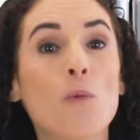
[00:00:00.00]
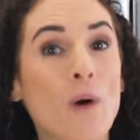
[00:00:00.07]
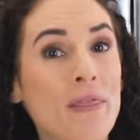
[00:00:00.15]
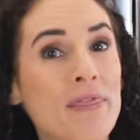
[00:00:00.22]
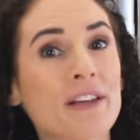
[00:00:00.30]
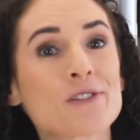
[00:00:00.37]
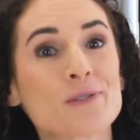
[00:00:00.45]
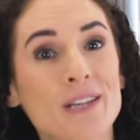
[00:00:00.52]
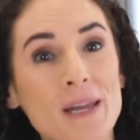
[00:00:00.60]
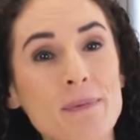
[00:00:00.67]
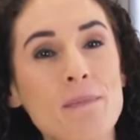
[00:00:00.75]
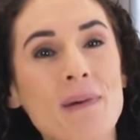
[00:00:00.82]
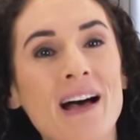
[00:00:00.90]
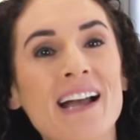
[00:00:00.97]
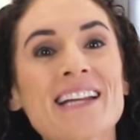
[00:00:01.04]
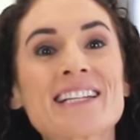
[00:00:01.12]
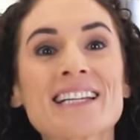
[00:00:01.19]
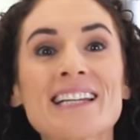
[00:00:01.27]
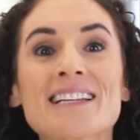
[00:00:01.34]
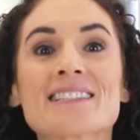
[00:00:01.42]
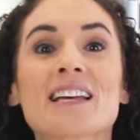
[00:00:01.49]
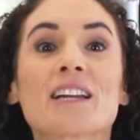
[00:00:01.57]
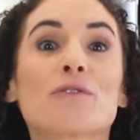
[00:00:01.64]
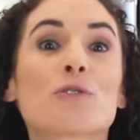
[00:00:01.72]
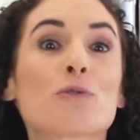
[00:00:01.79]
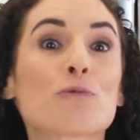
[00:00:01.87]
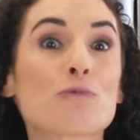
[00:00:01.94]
One thing to keep in mind is that if you're